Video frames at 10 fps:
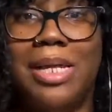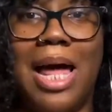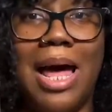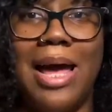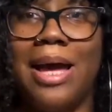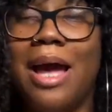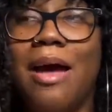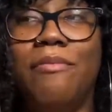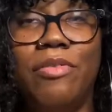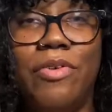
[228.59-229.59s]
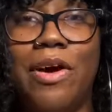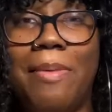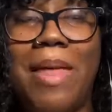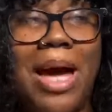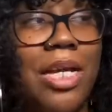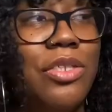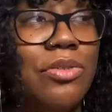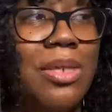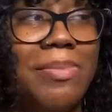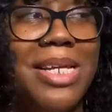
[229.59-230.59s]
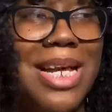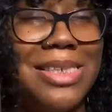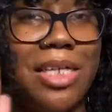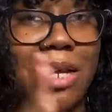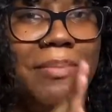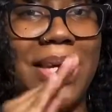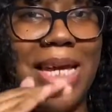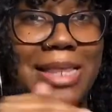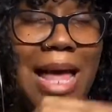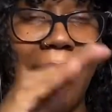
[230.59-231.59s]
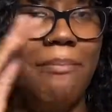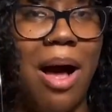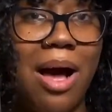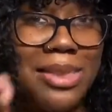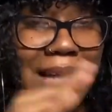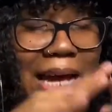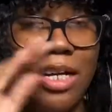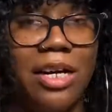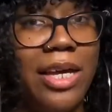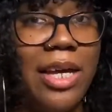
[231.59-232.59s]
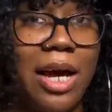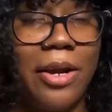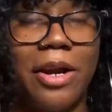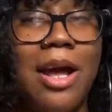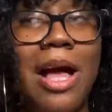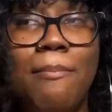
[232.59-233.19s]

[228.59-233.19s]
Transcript: Like, for real, I'm not gonna do something that's gonna be in that box, that cookie cutter.